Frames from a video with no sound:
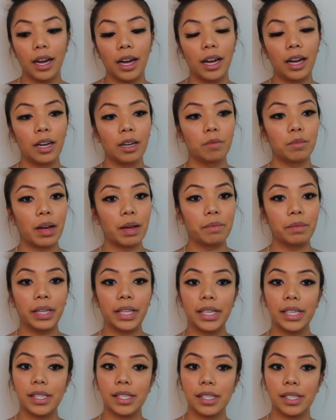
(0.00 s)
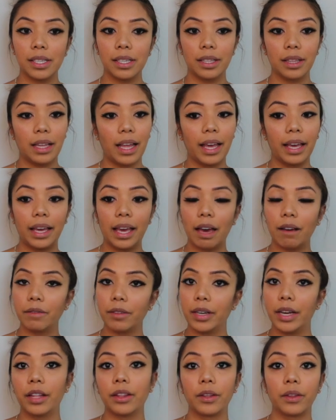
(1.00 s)
I mean, it's like
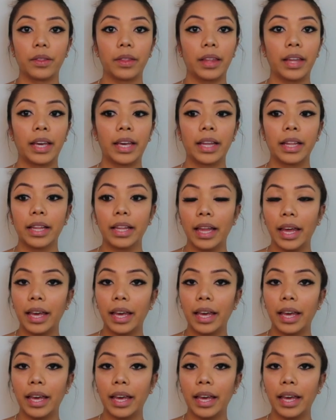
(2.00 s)
every other thing.